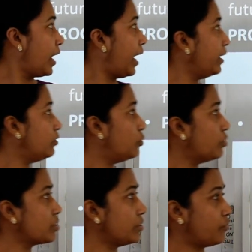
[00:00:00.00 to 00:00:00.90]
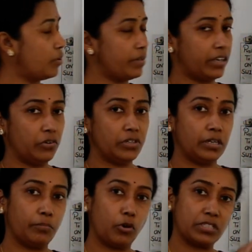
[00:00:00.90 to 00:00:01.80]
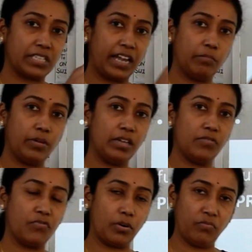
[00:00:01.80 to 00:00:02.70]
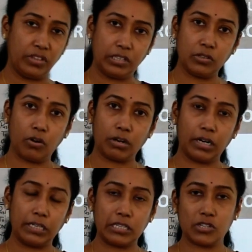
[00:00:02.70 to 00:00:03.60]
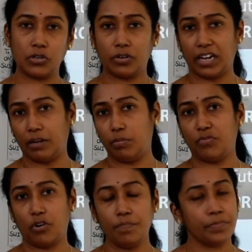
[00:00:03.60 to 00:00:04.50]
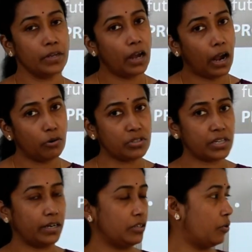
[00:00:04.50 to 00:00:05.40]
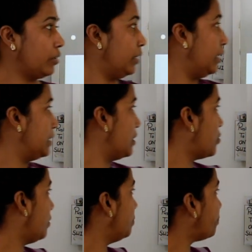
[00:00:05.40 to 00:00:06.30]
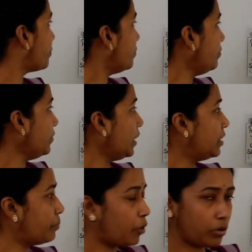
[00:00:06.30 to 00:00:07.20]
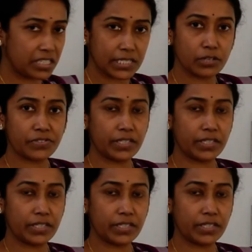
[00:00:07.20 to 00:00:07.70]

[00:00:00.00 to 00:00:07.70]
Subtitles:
and those from recruited employees can be from within the organization or can be from outside the organization. The process of